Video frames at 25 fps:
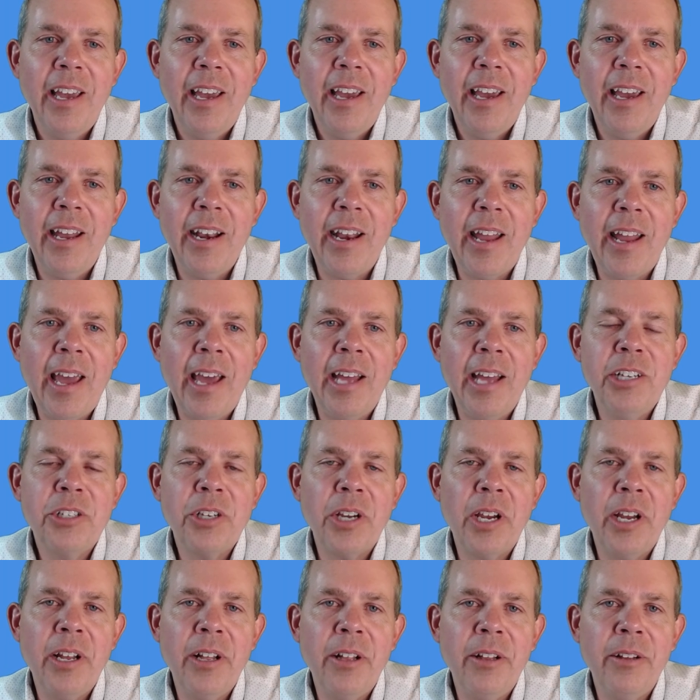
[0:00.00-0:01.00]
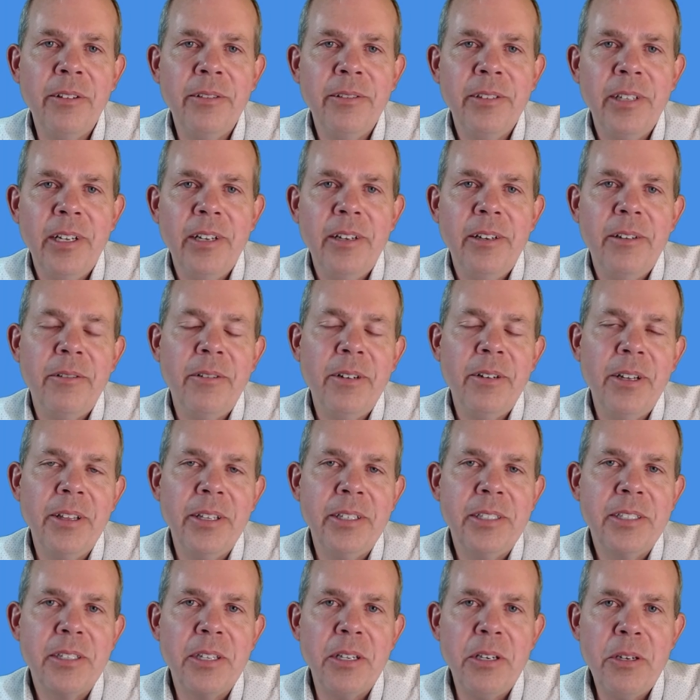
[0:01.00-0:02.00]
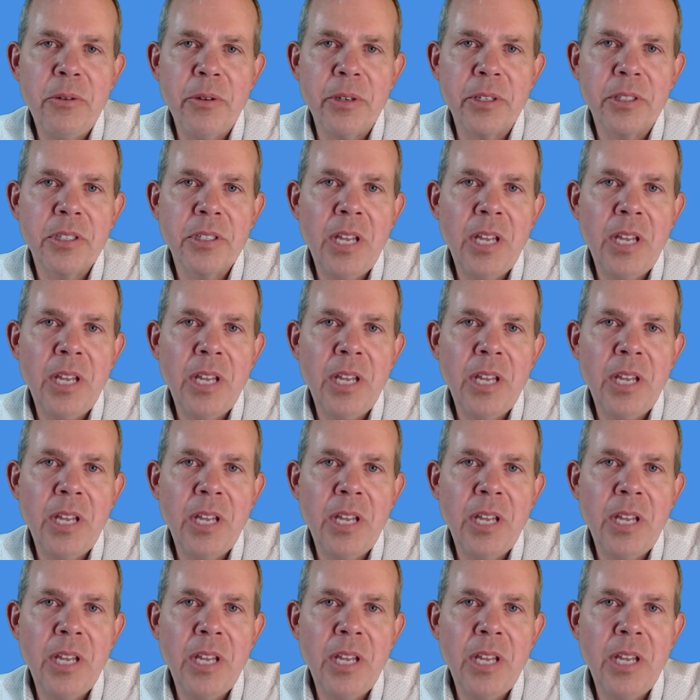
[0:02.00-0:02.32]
and Agile, well, it's the newest